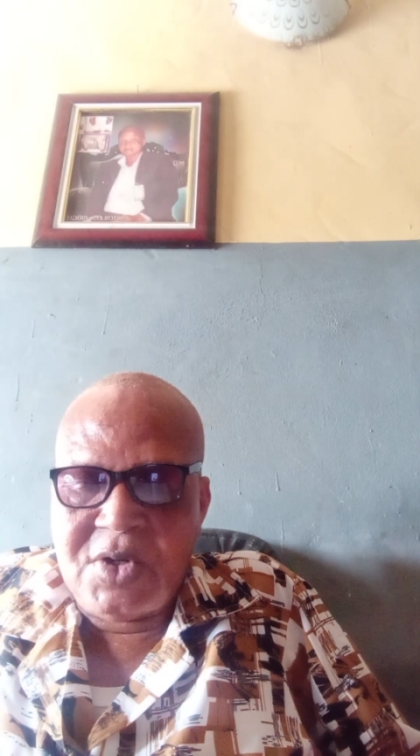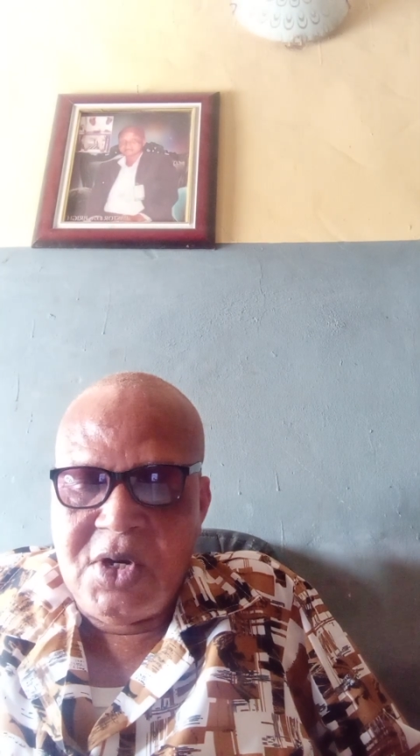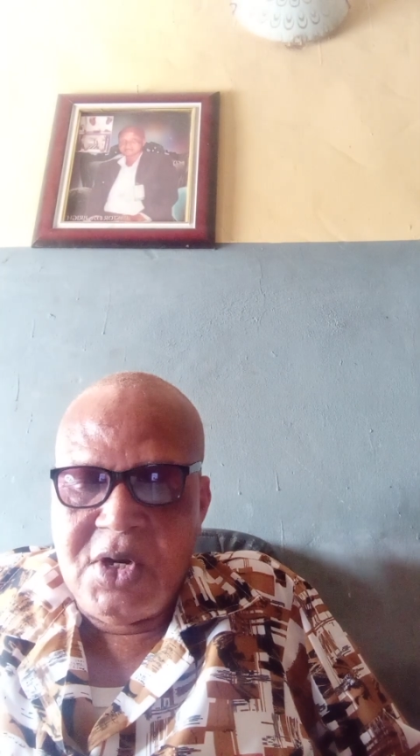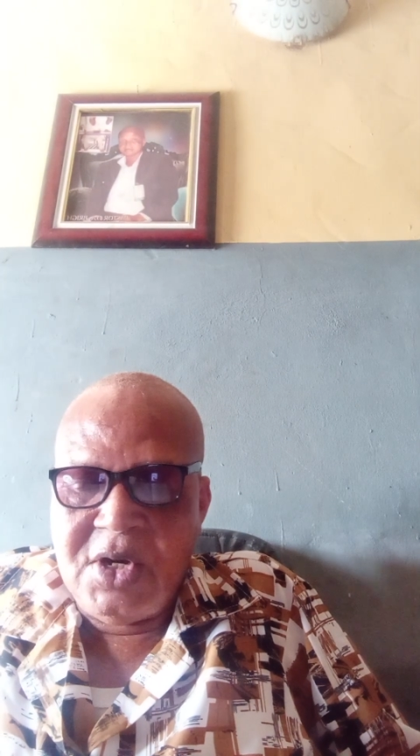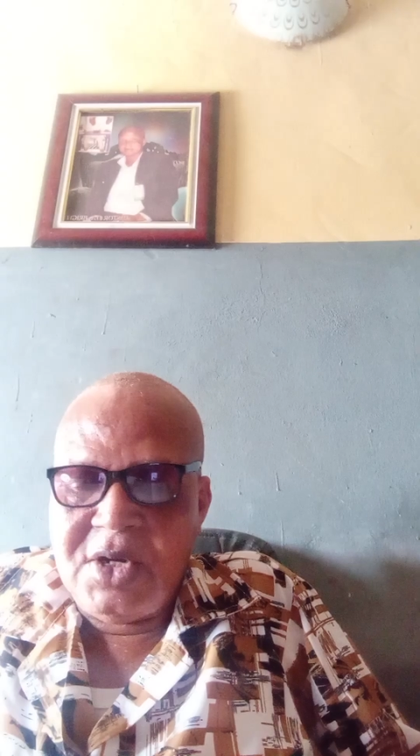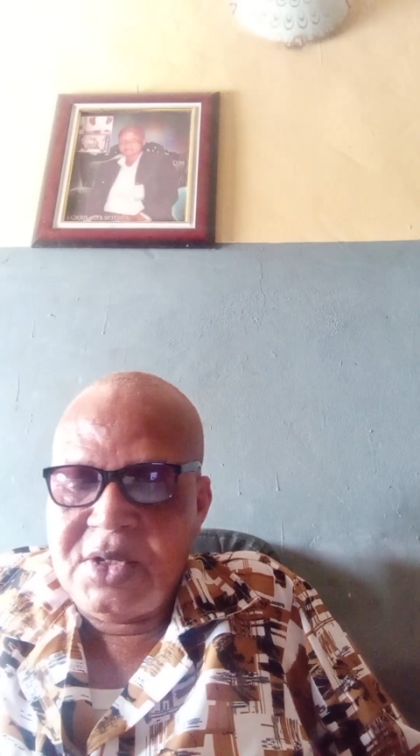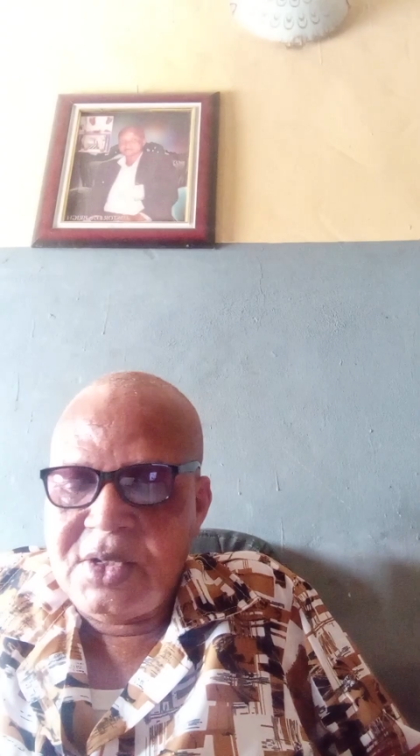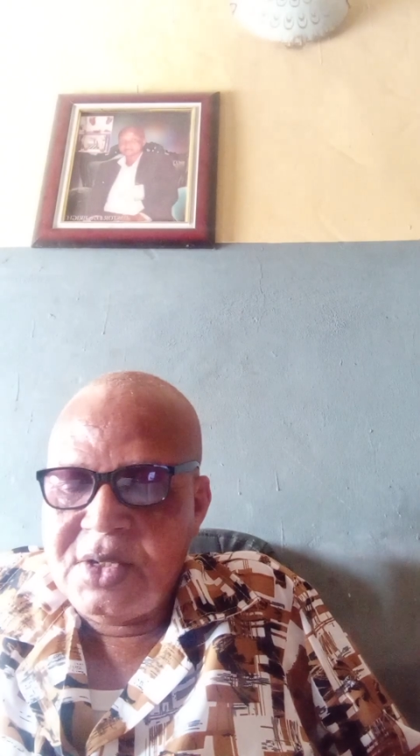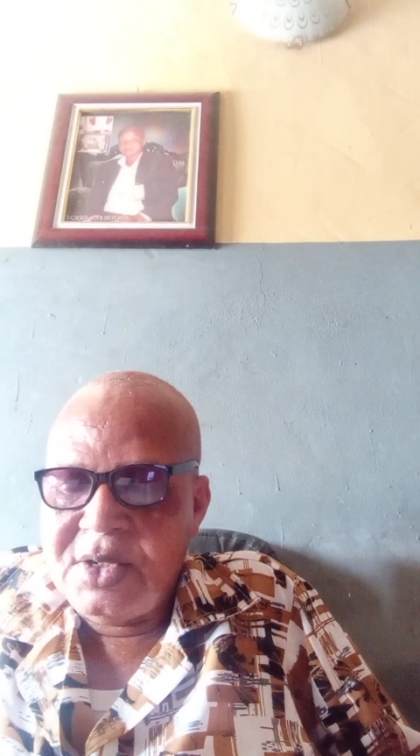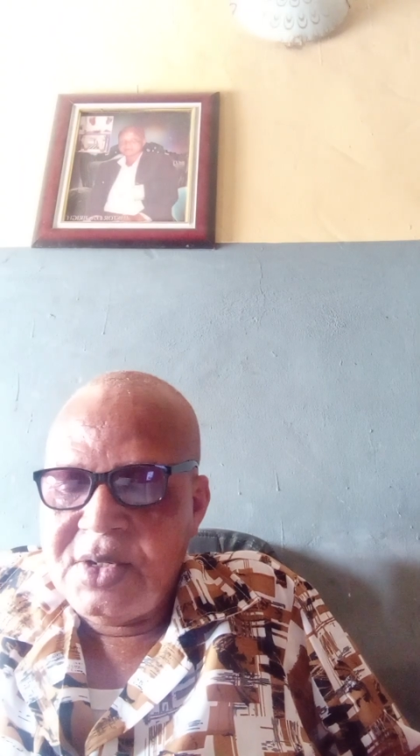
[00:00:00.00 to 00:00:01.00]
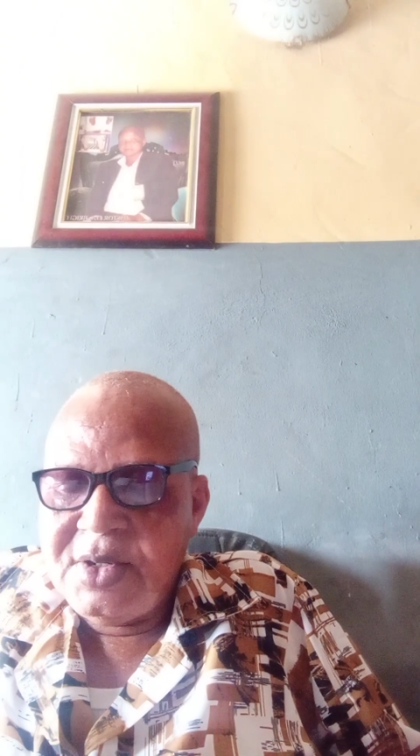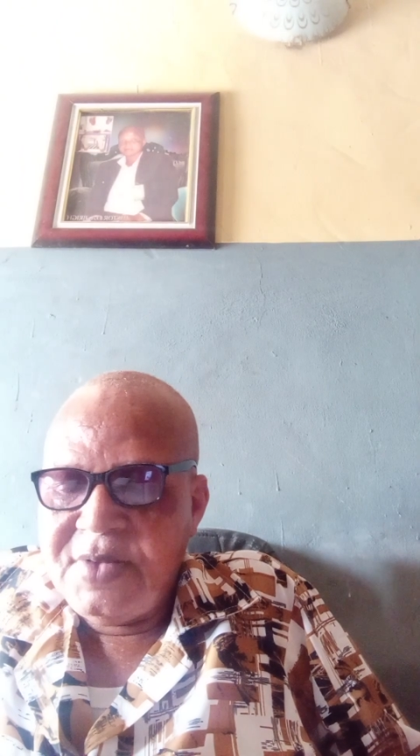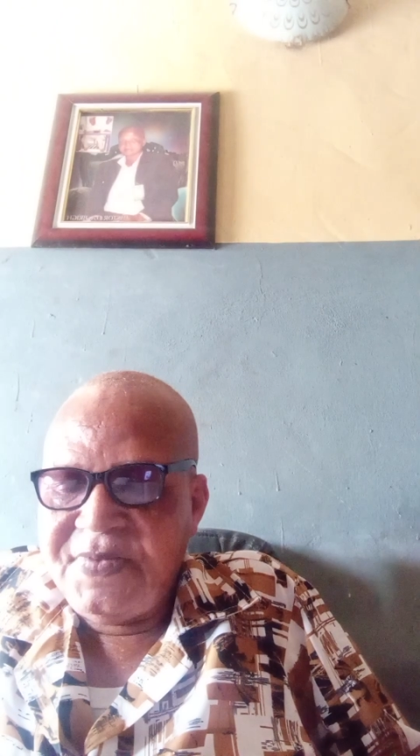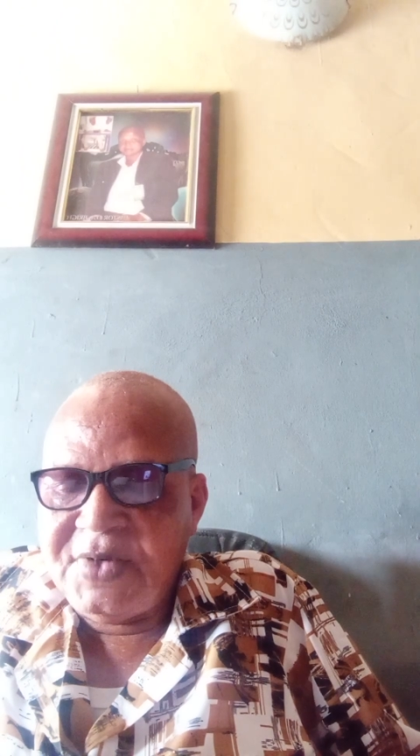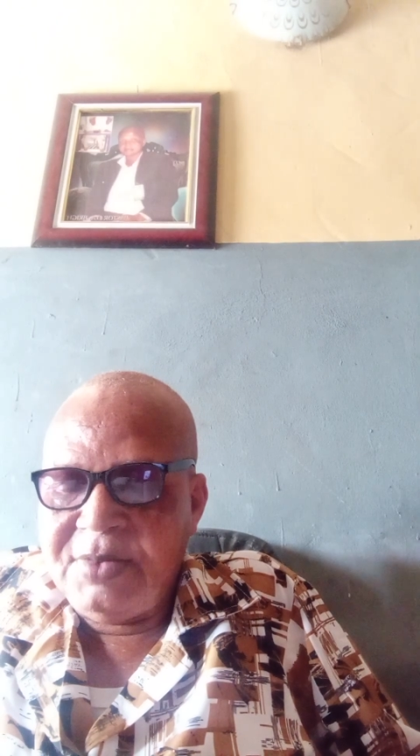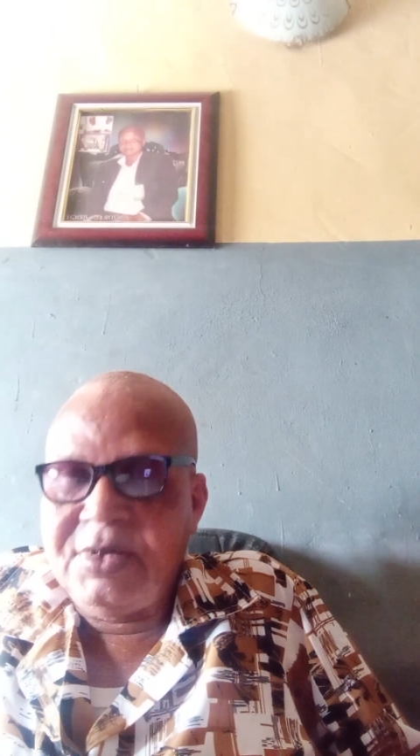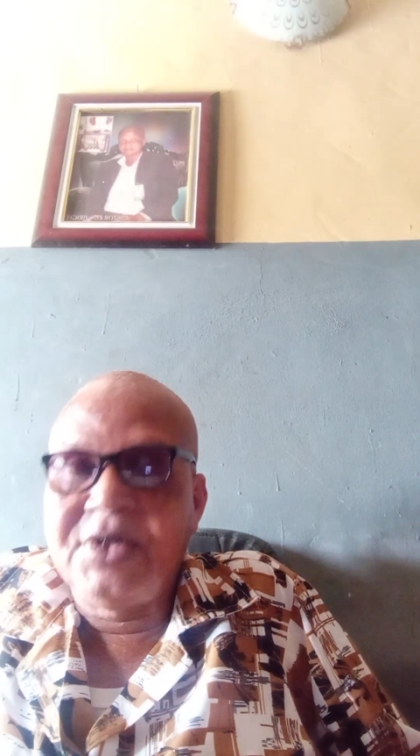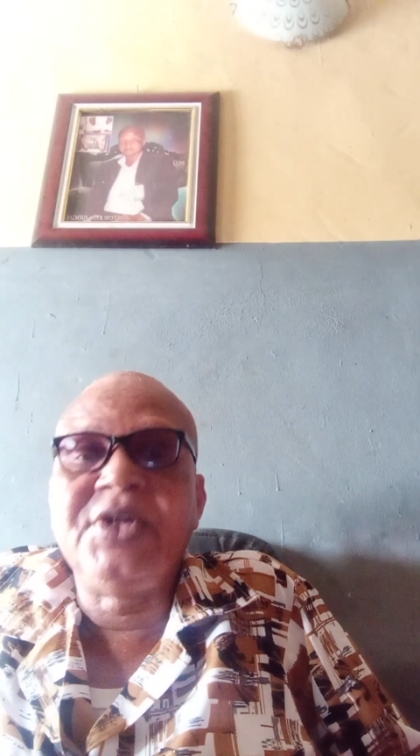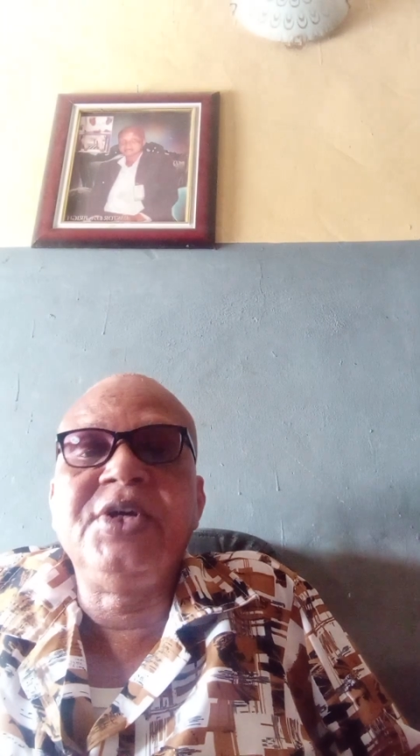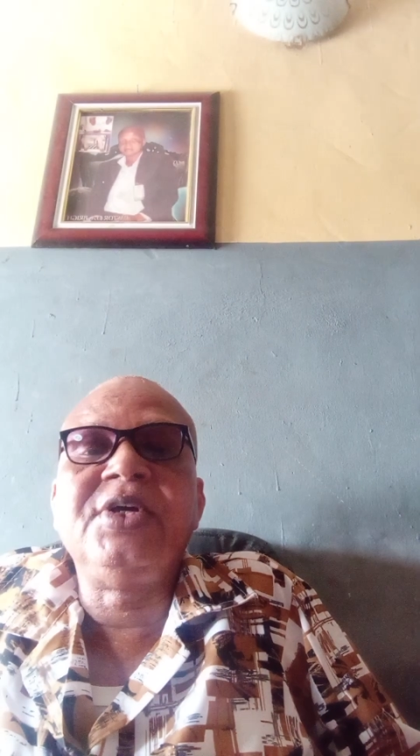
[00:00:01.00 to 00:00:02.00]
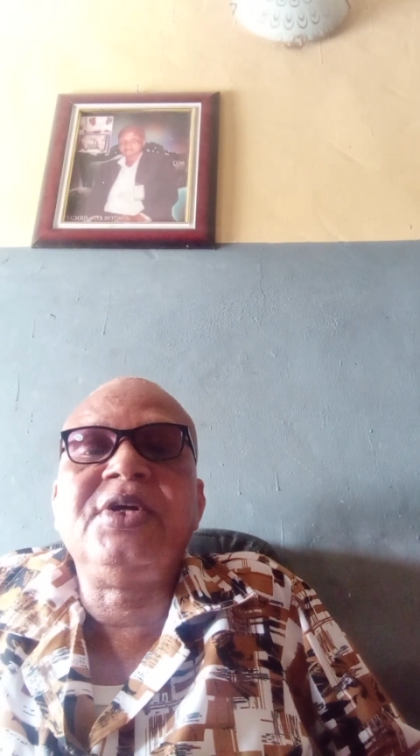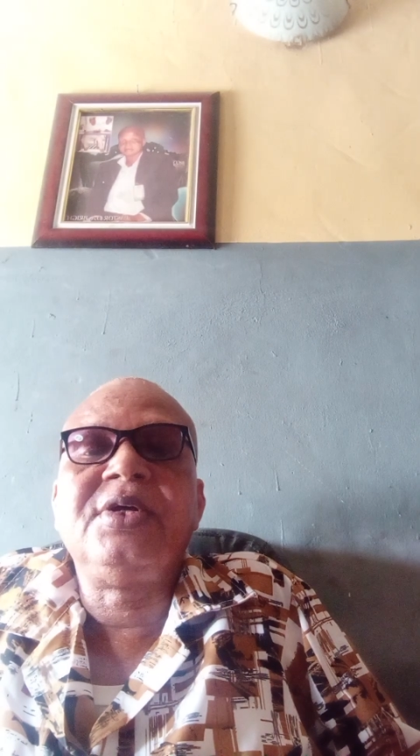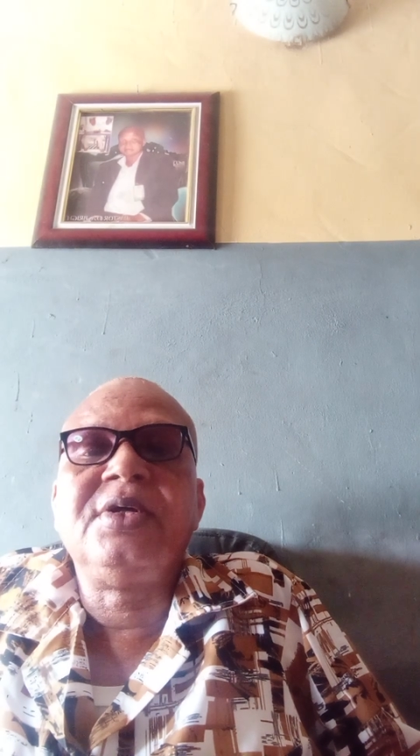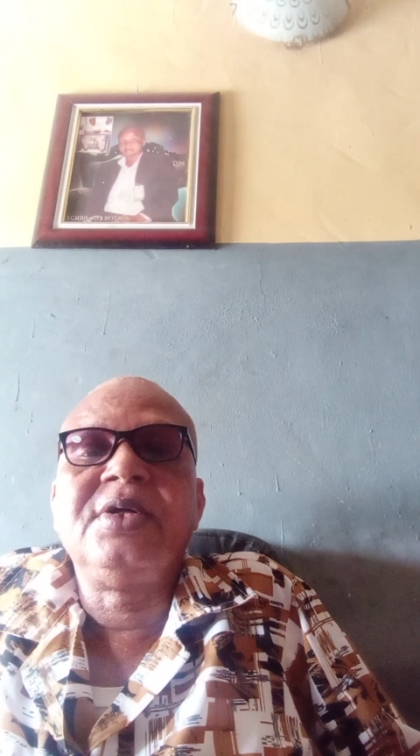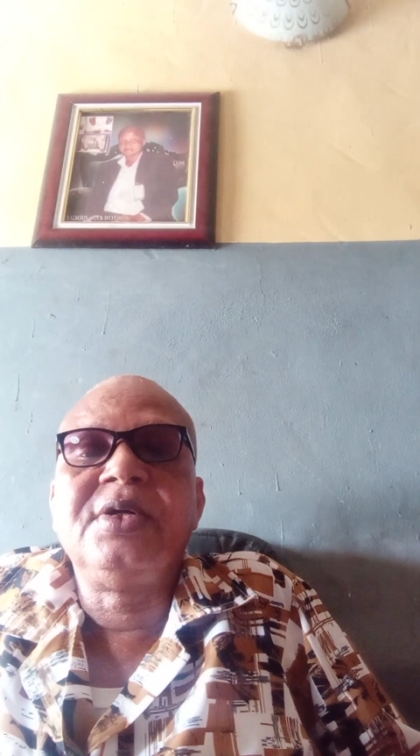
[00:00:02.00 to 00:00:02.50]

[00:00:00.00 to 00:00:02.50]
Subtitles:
color from green